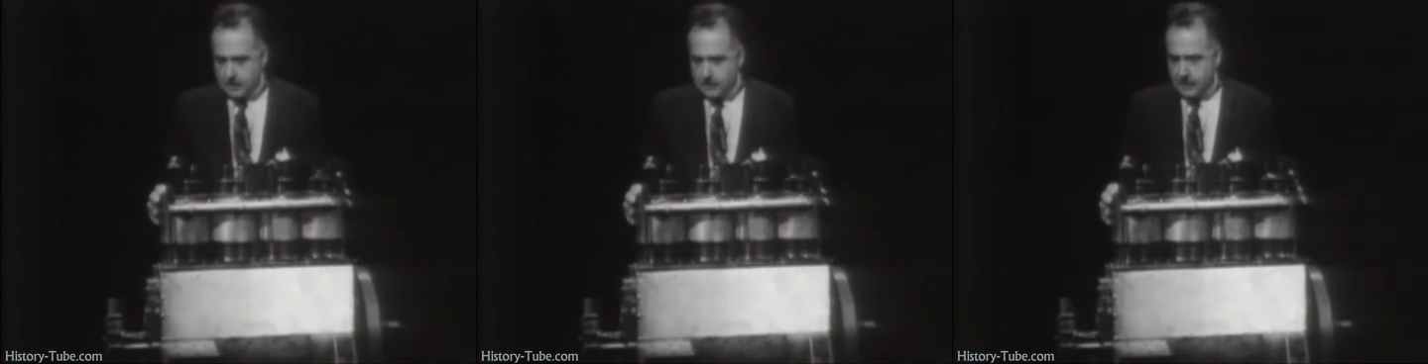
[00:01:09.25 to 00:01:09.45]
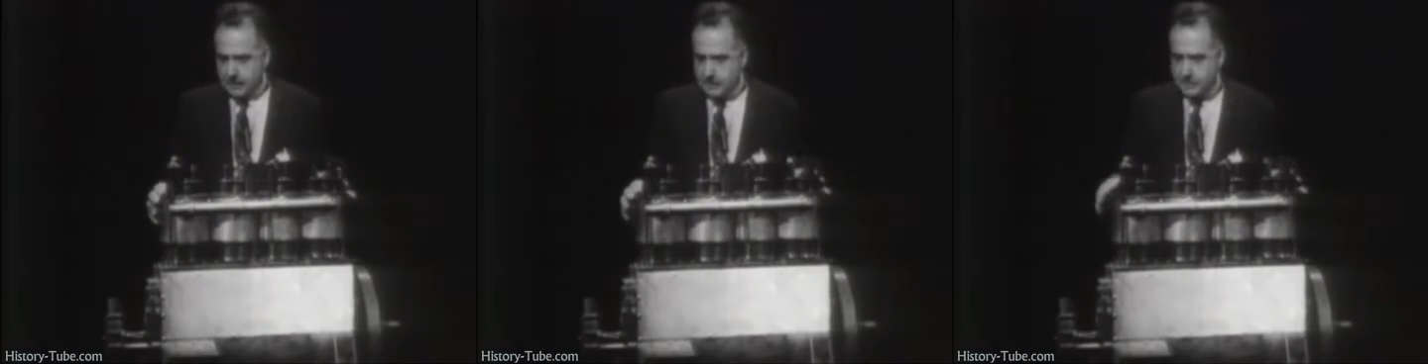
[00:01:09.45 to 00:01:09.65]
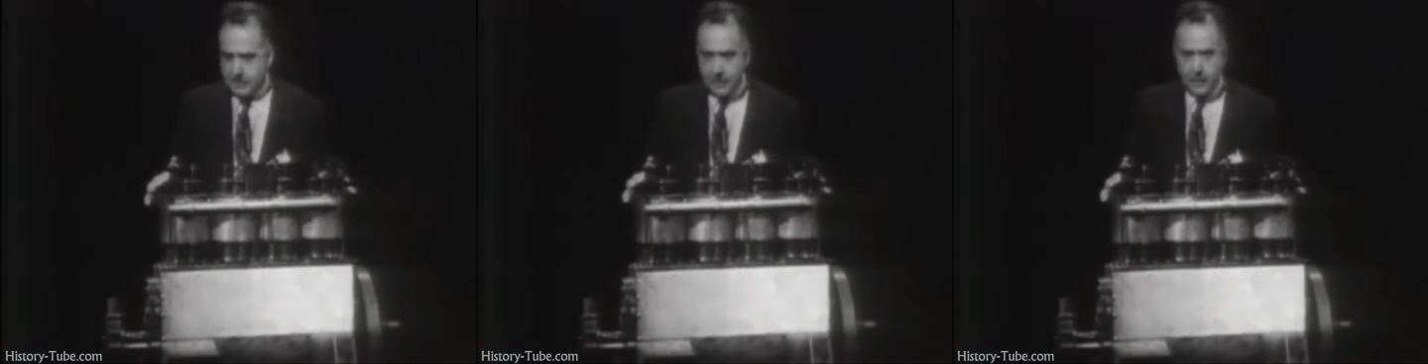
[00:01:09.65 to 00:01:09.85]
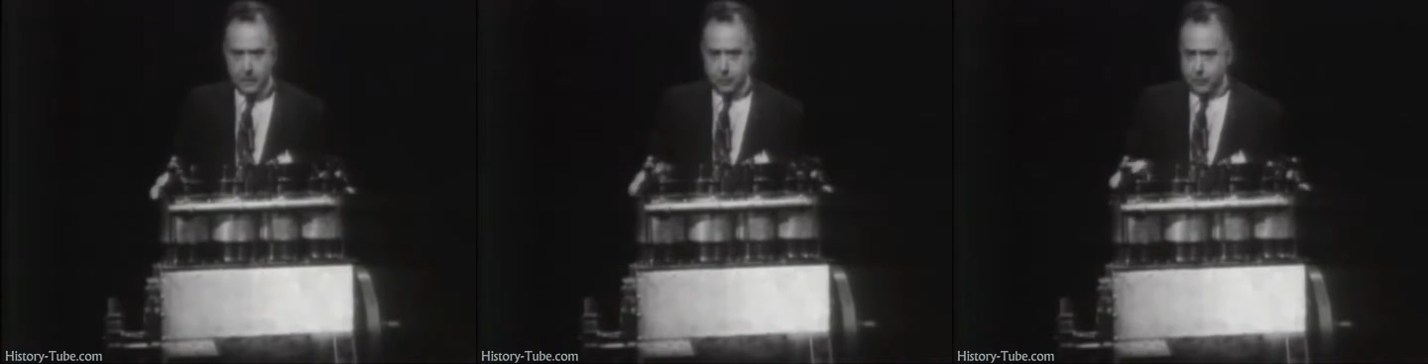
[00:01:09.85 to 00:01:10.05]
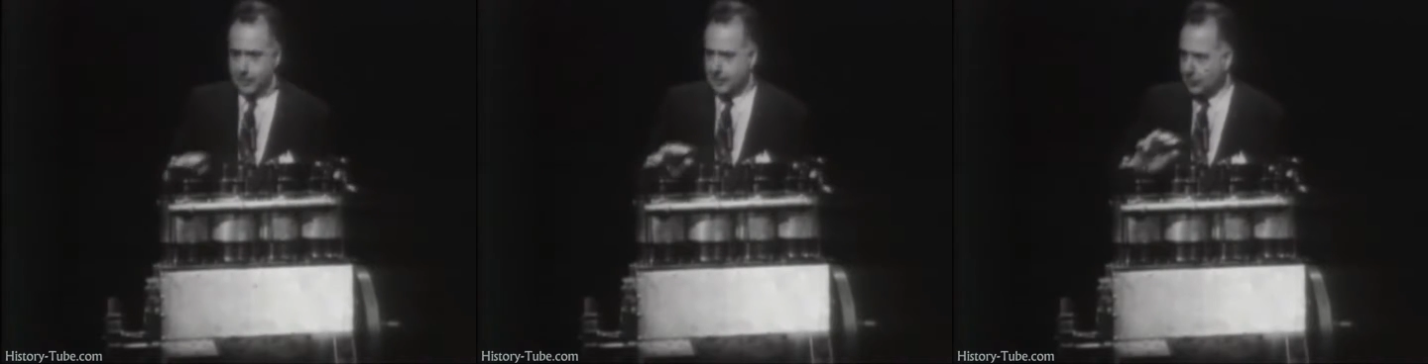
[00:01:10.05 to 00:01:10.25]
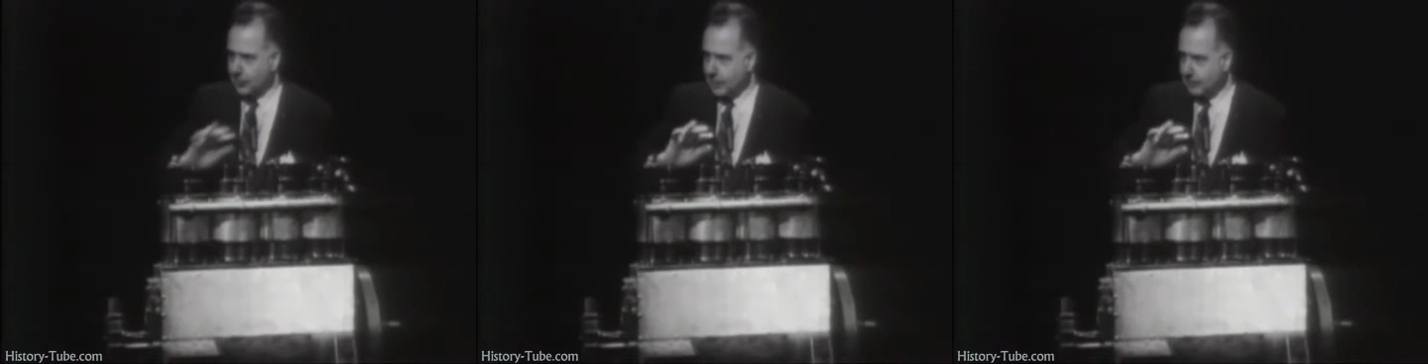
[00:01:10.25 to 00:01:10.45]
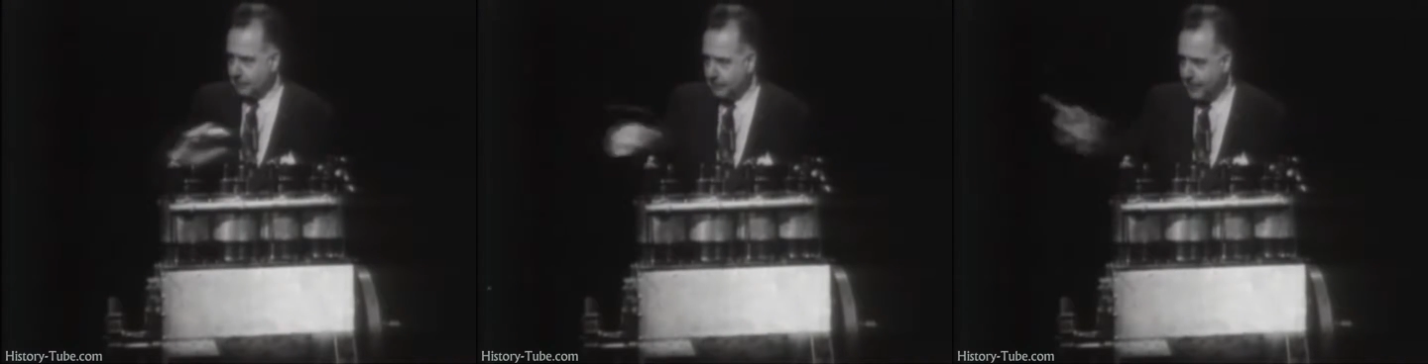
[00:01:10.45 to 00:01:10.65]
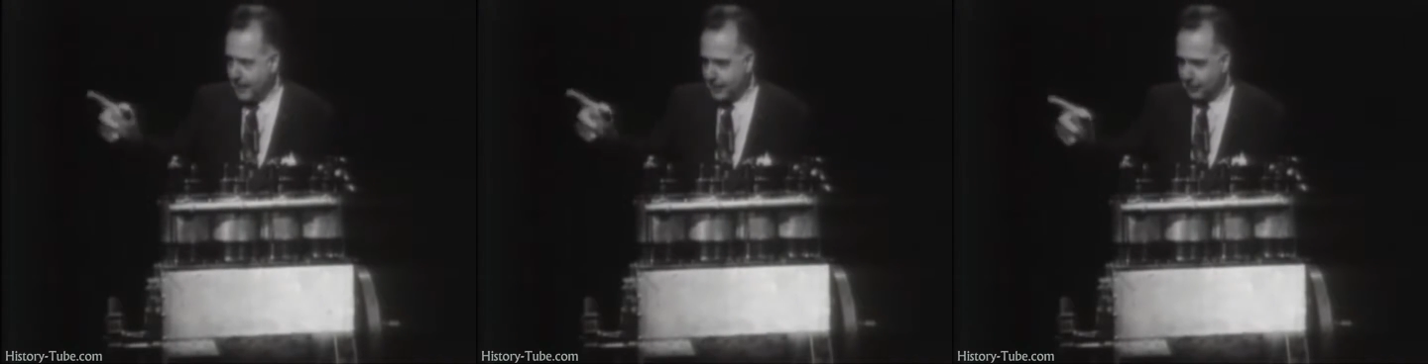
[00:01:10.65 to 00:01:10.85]
That is, the airplane
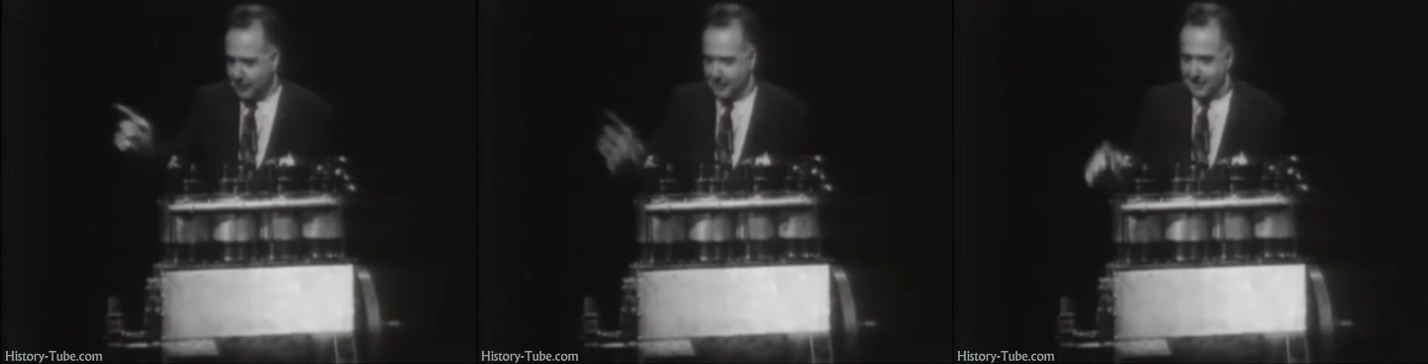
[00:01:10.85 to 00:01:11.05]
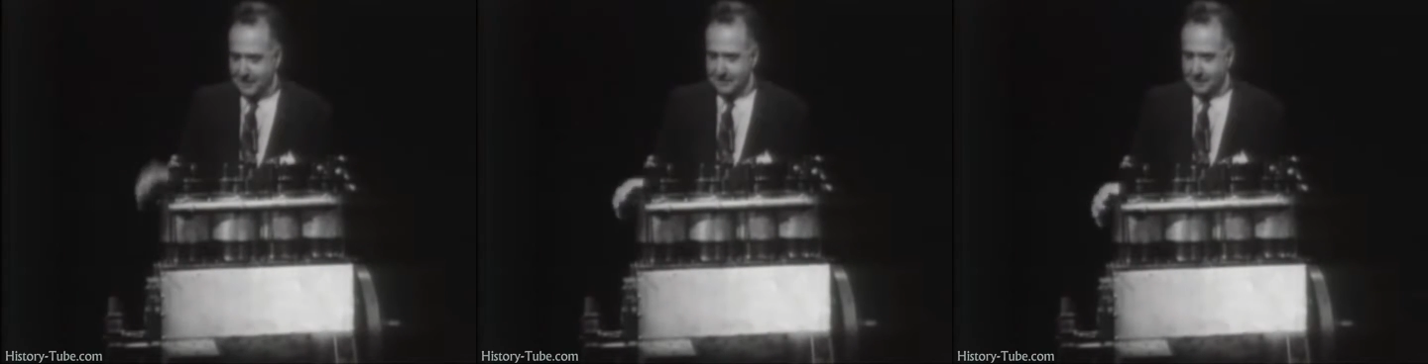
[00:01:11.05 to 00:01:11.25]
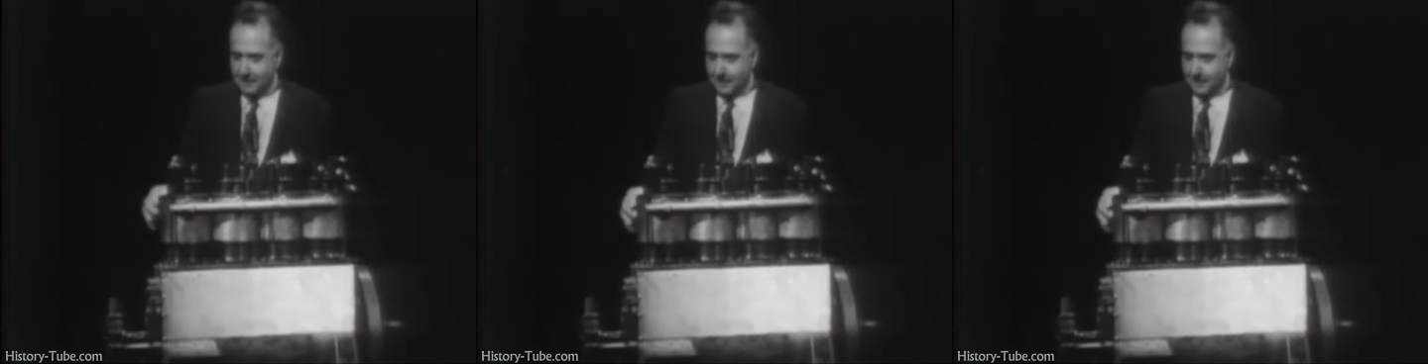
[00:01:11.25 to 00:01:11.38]
went that way.